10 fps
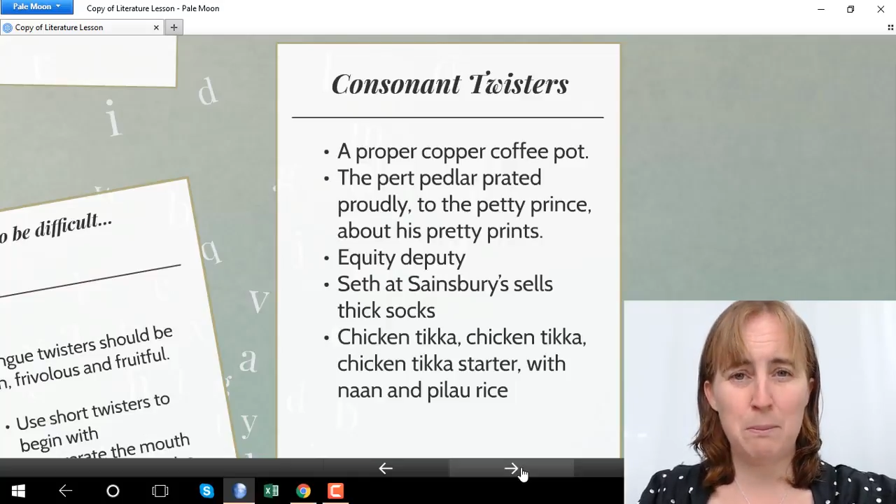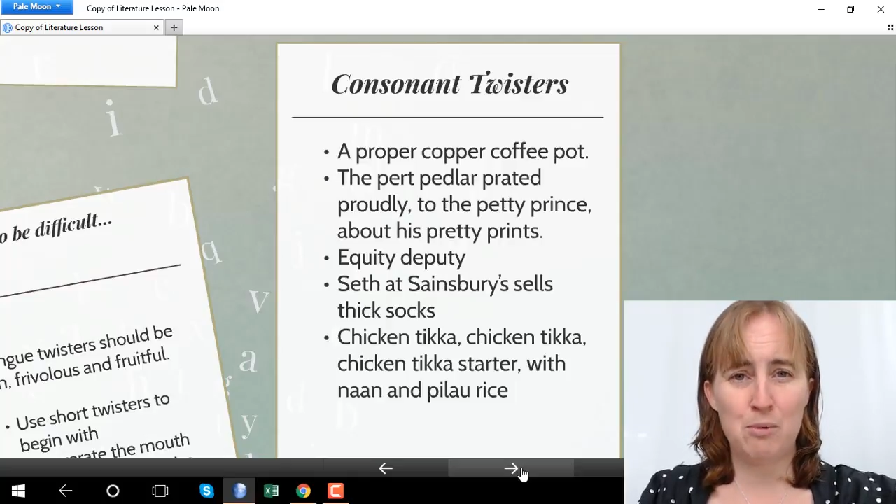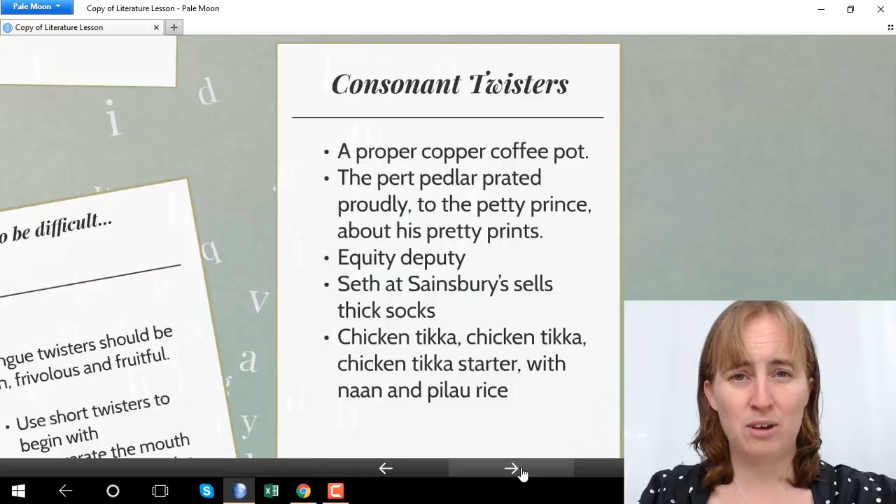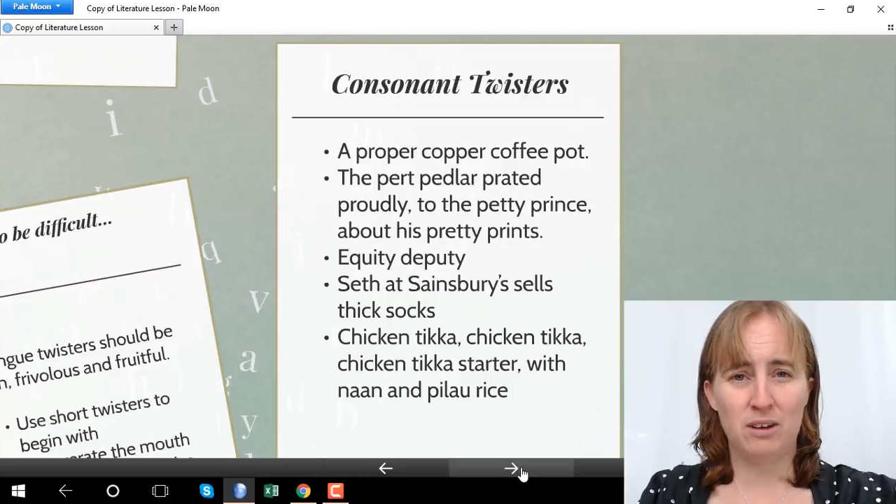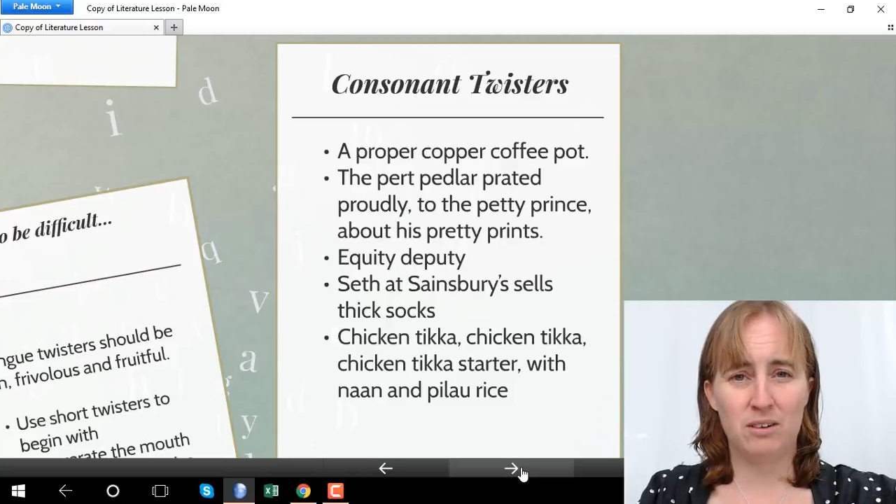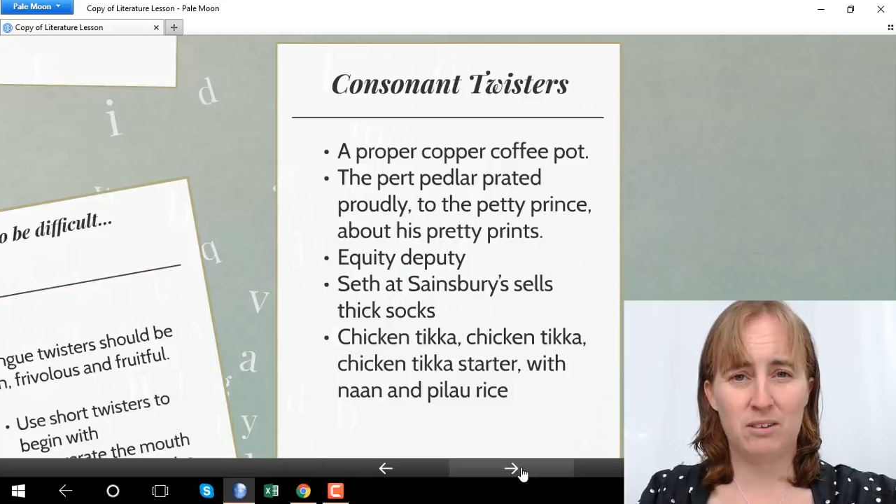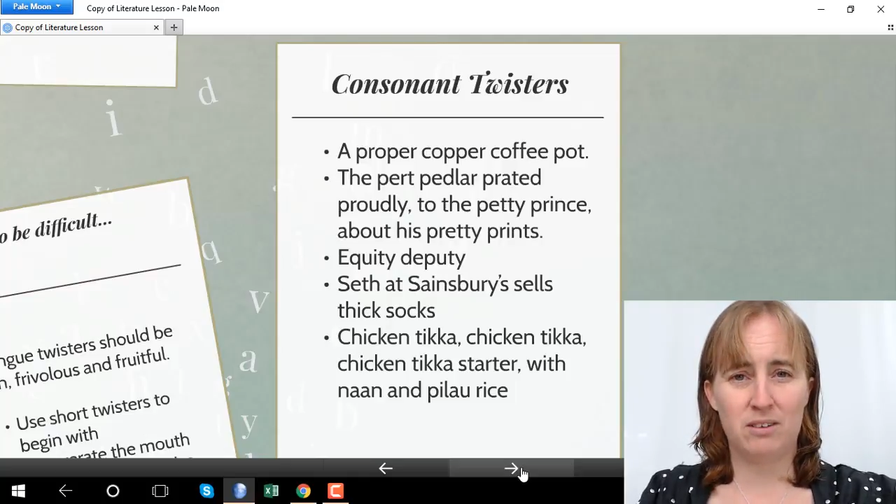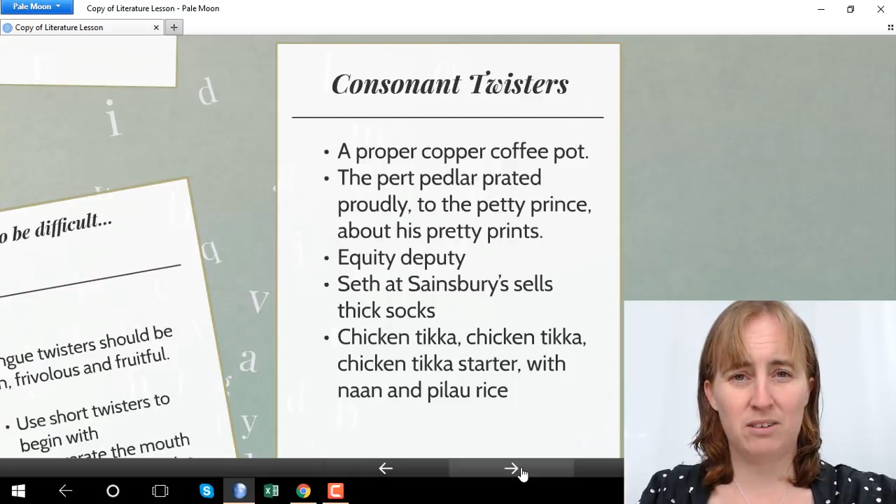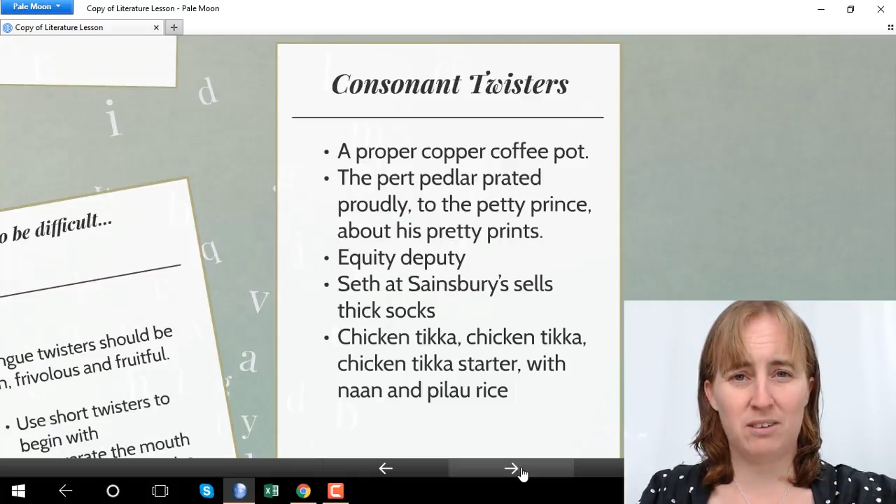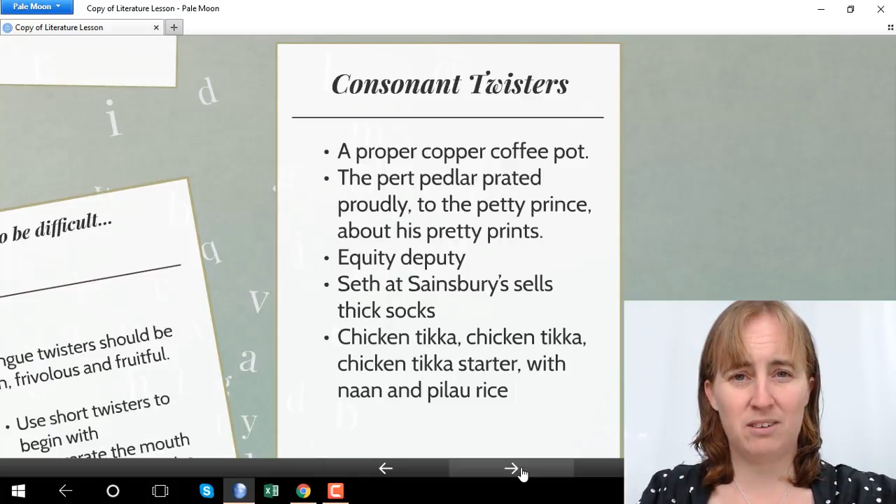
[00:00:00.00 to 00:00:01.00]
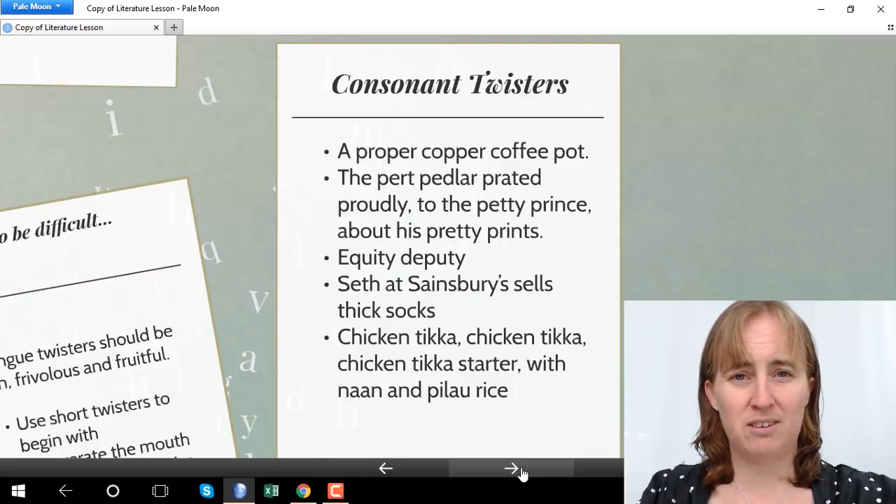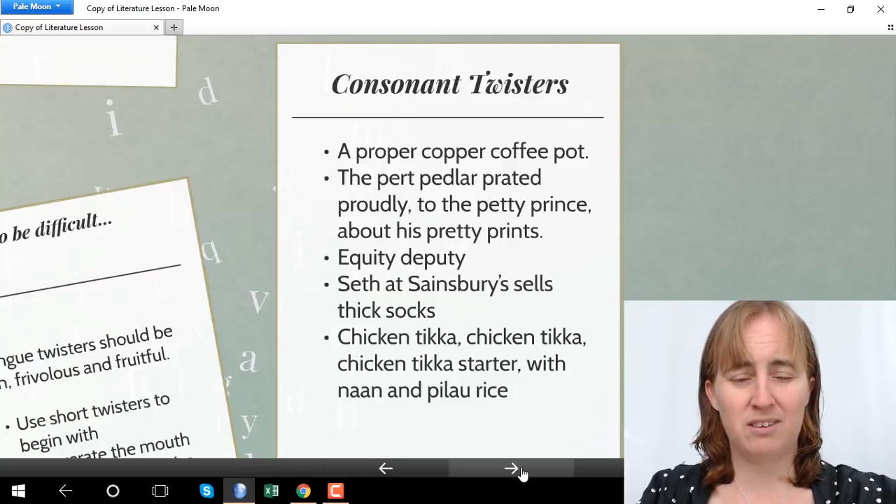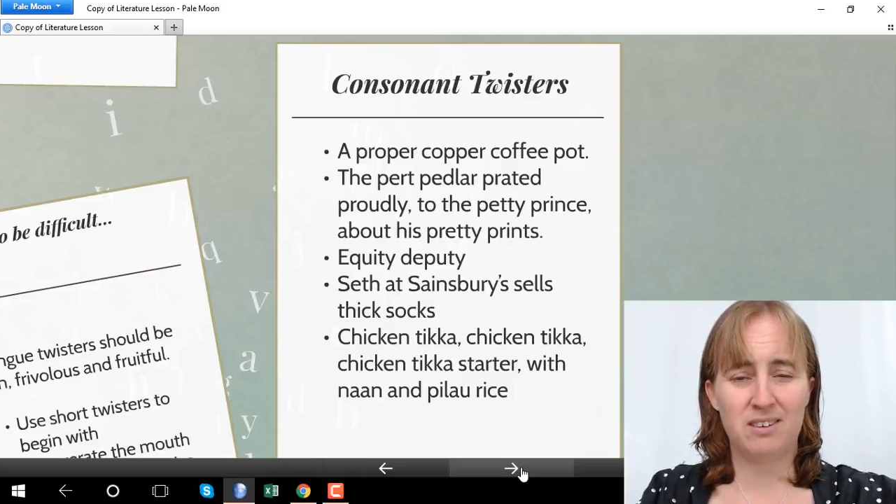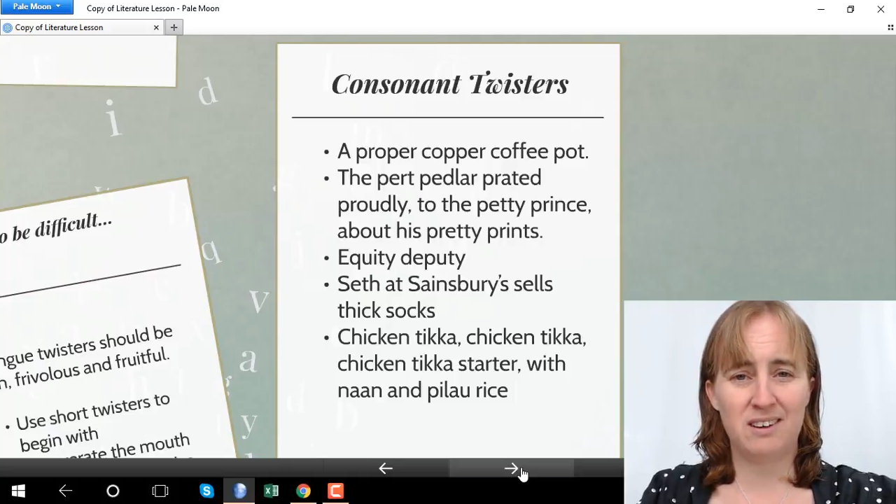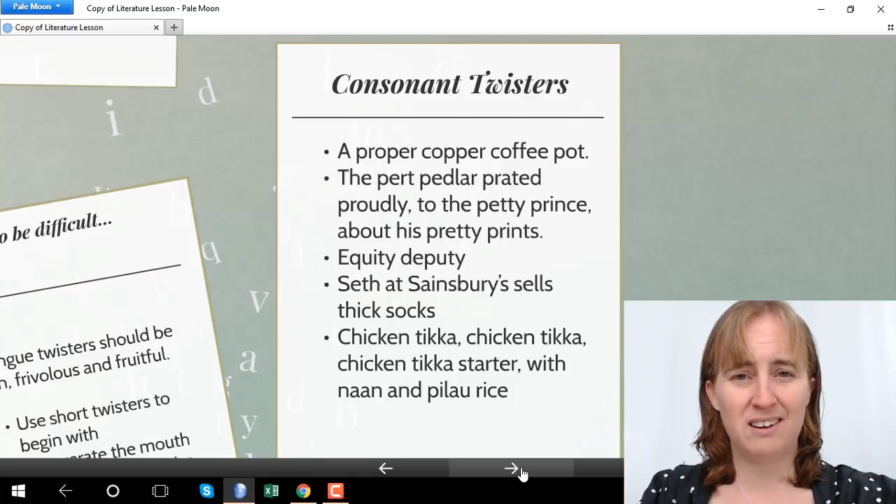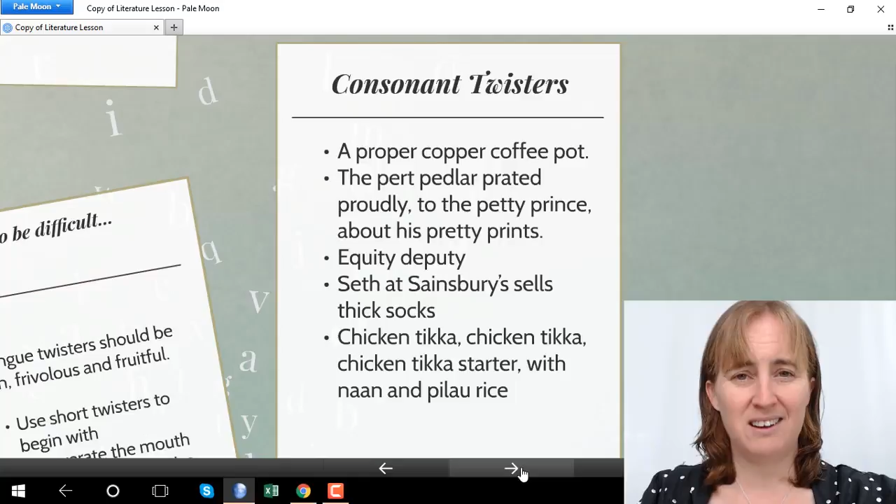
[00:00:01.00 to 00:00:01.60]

prince.